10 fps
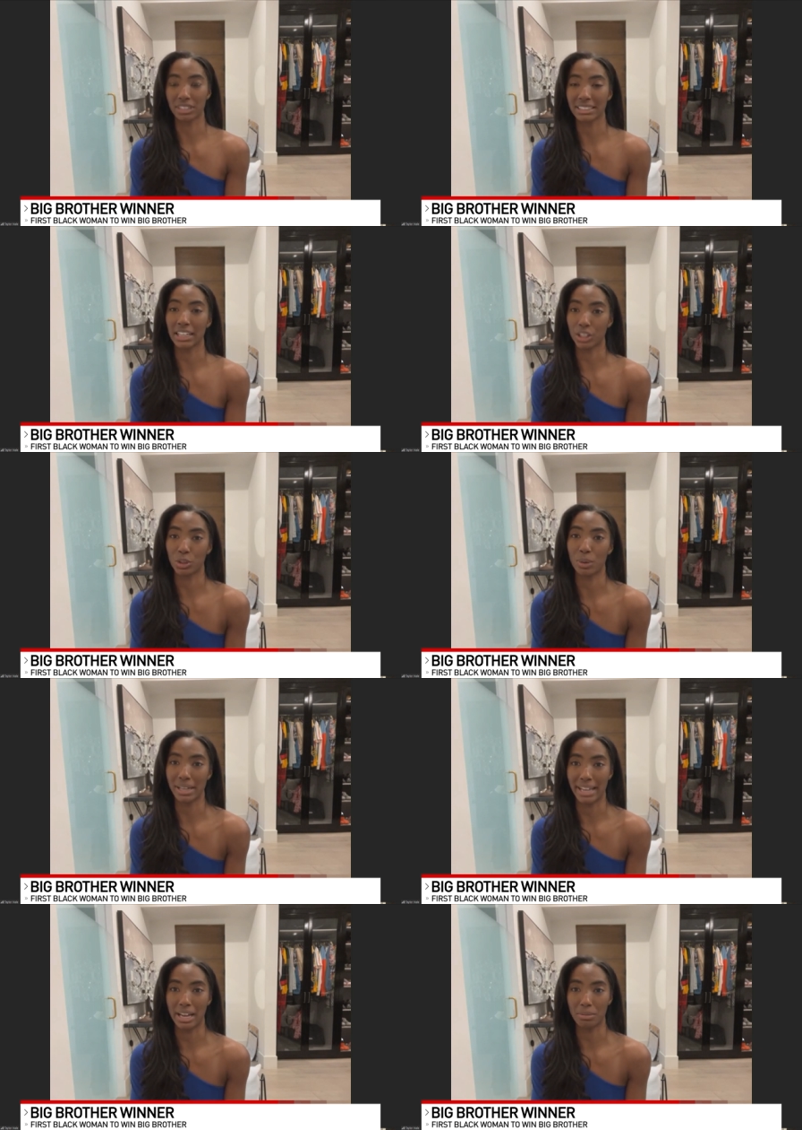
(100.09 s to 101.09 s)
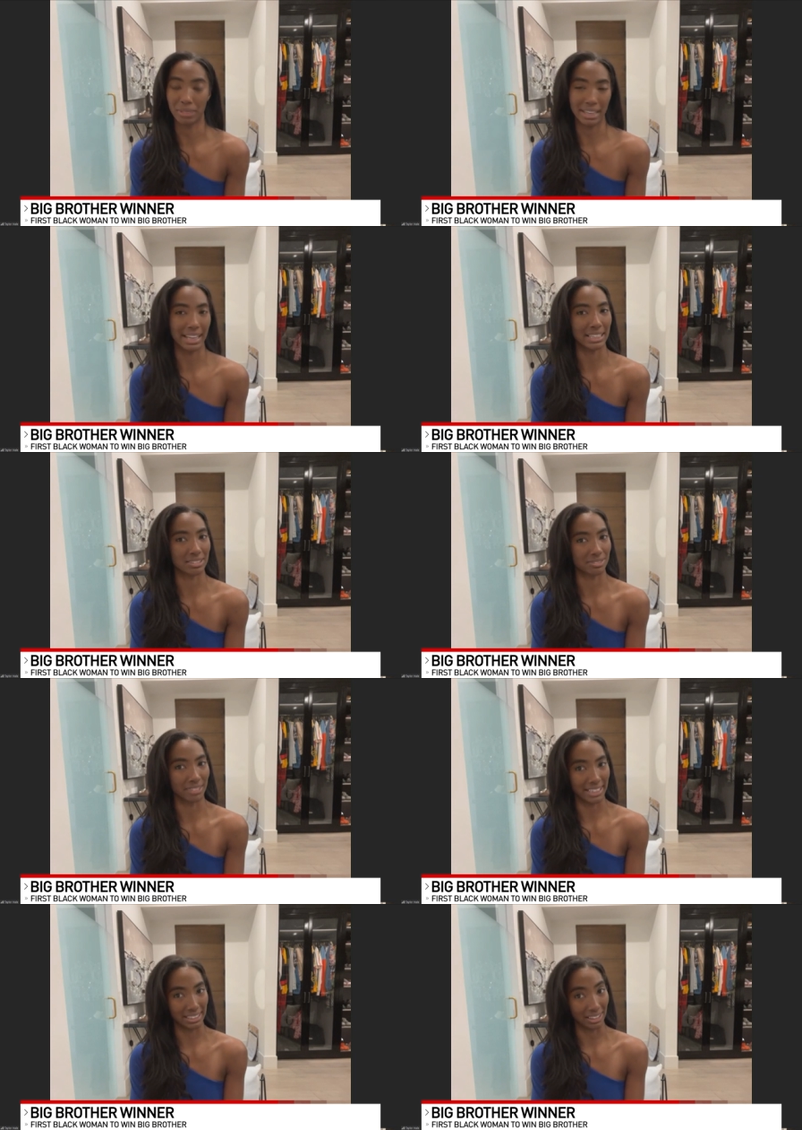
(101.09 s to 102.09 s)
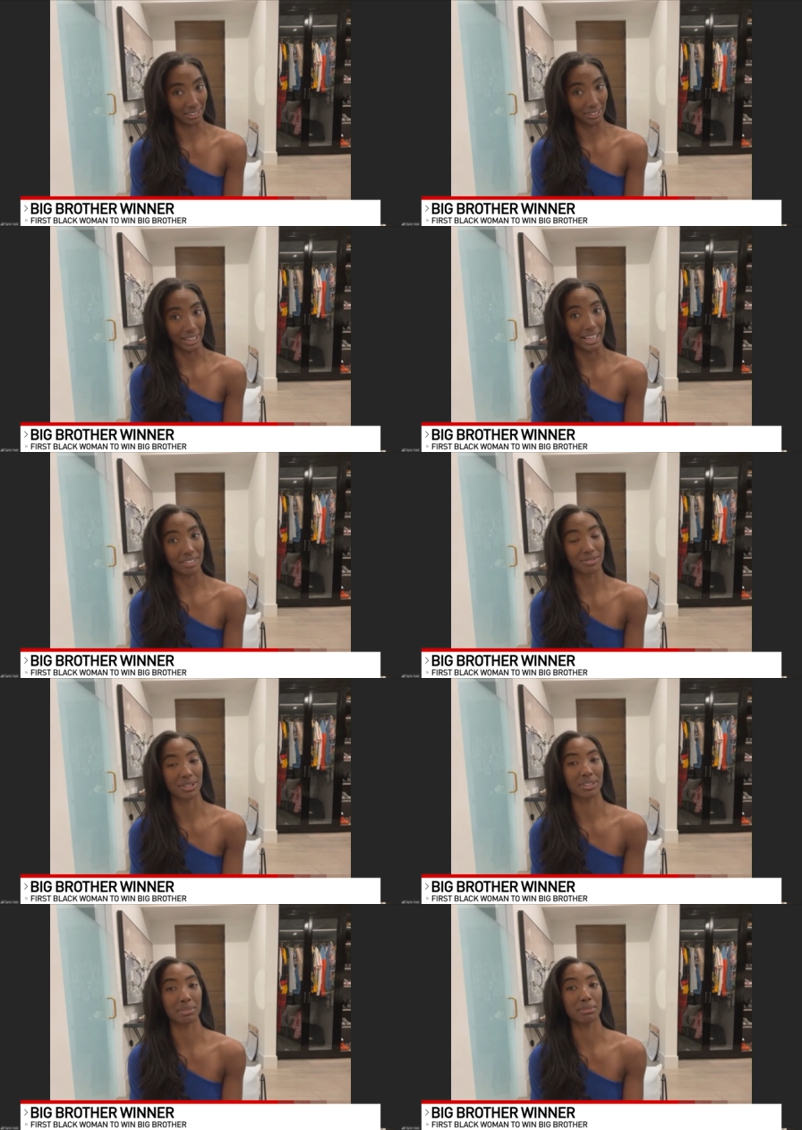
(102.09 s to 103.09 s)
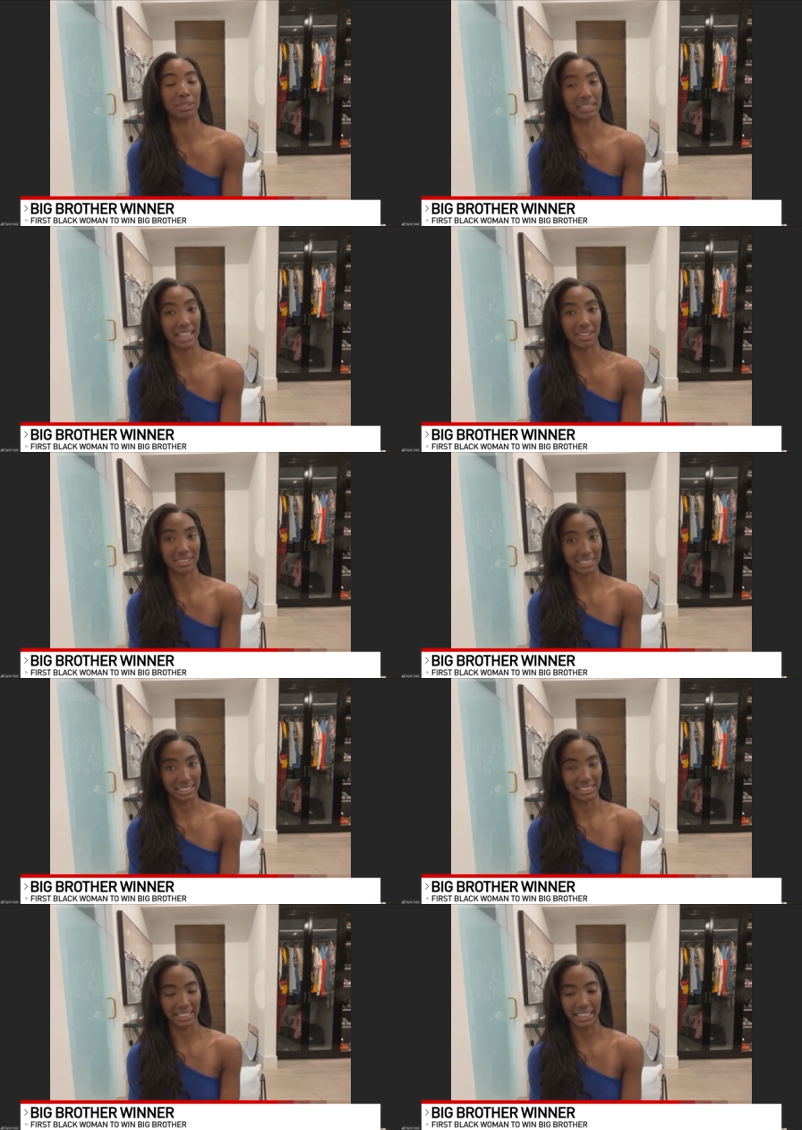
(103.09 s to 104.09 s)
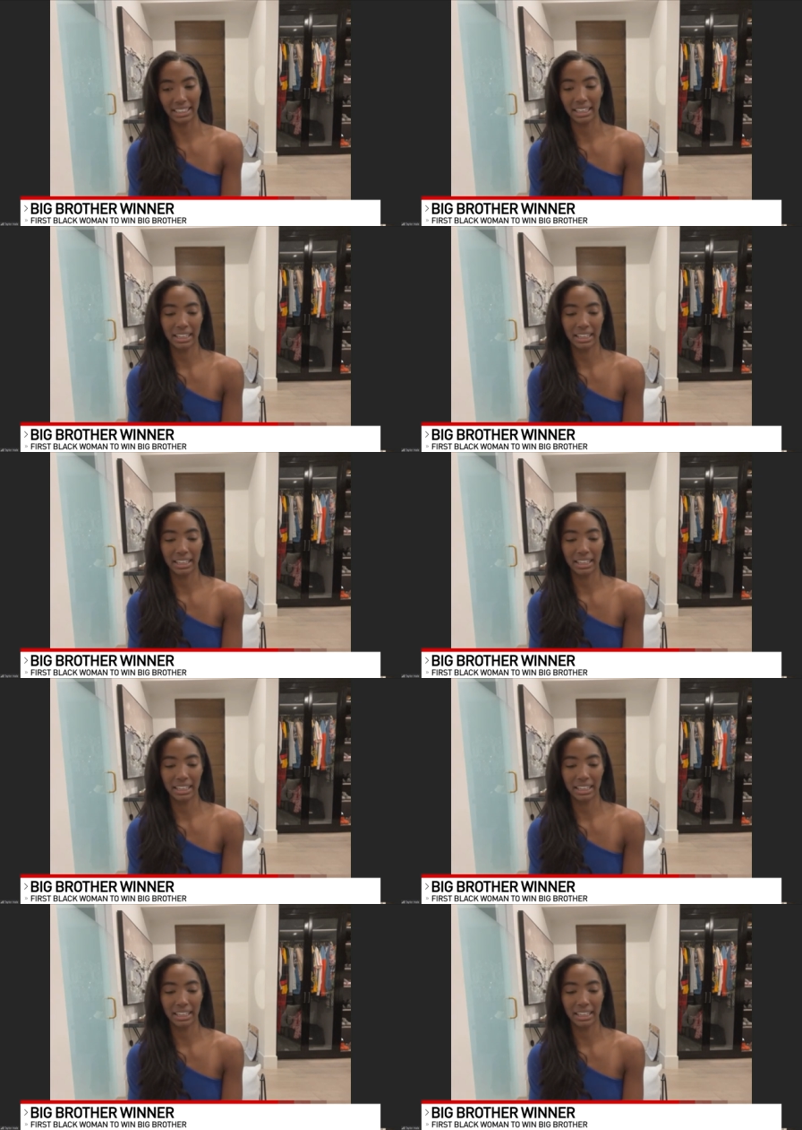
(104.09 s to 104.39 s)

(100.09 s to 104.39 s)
exactly who I am when I had to fight a lot for the people in the house to see that